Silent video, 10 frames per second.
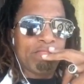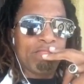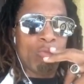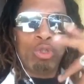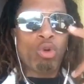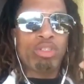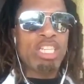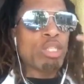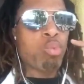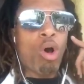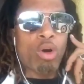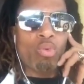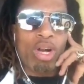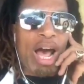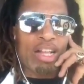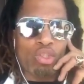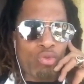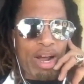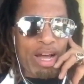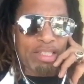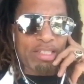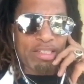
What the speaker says: You don't see us walking with an entourage.